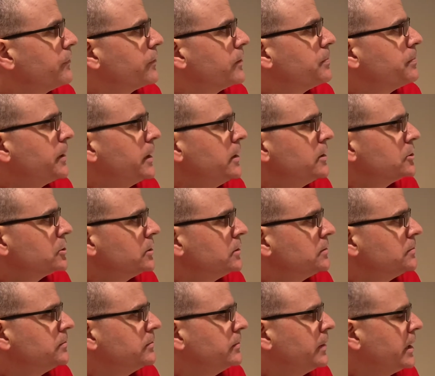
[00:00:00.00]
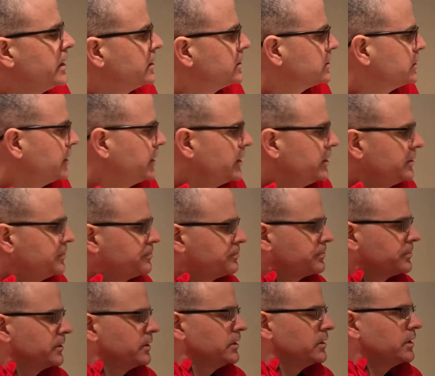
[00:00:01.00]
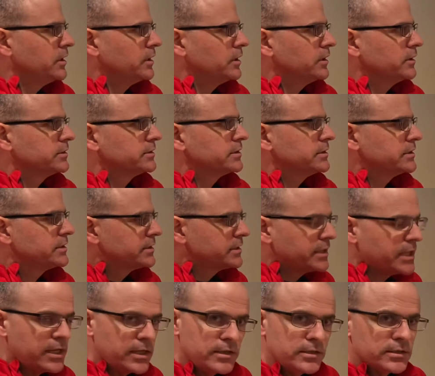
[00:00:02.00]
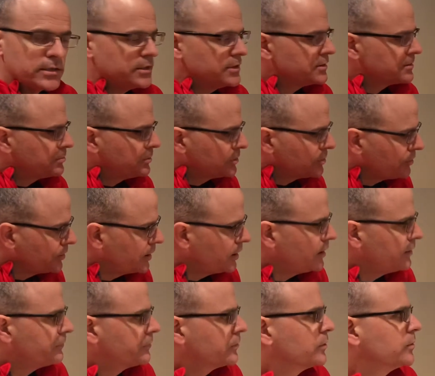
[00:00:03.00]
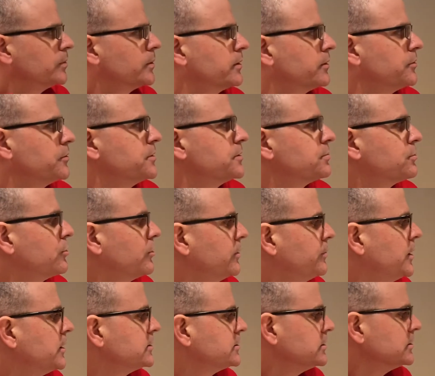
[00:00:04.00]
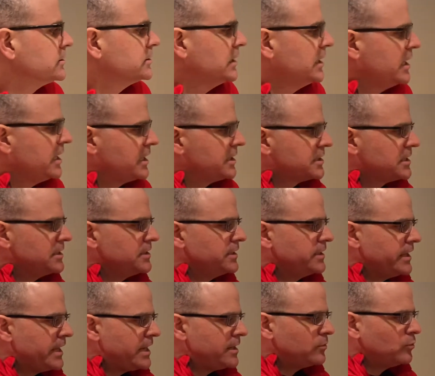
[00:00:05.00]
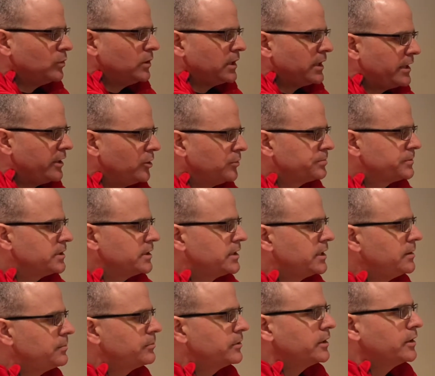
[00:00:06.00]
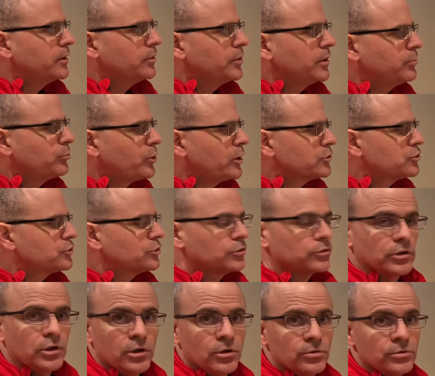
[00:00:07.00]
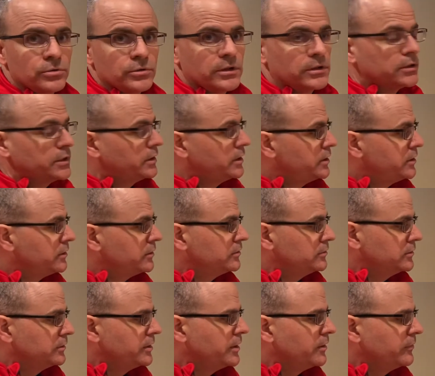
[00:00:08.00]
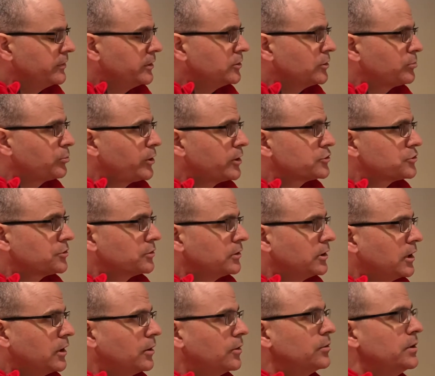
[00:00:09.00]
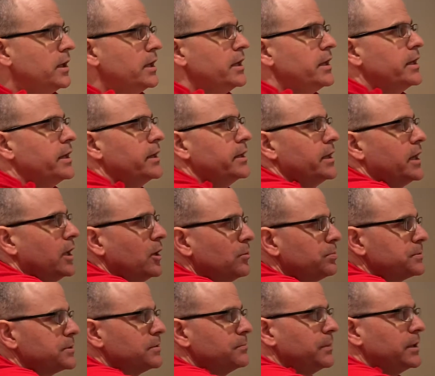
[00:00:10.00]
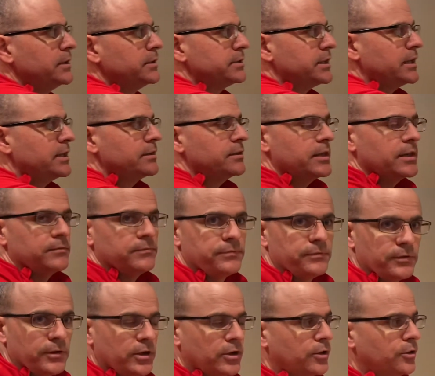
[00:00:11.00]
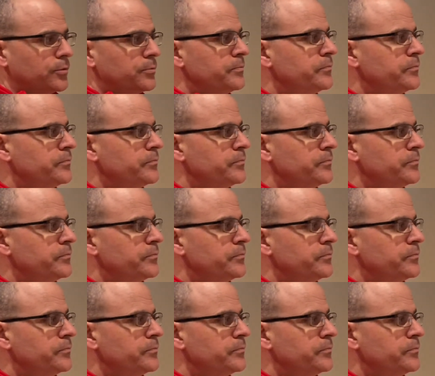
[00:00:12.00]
the patient makes a sustained inspiratory effort with their inspiratory muscles, then that will help to keep the airway pressure low, the alveolar pressure low, and help to maintain that flow.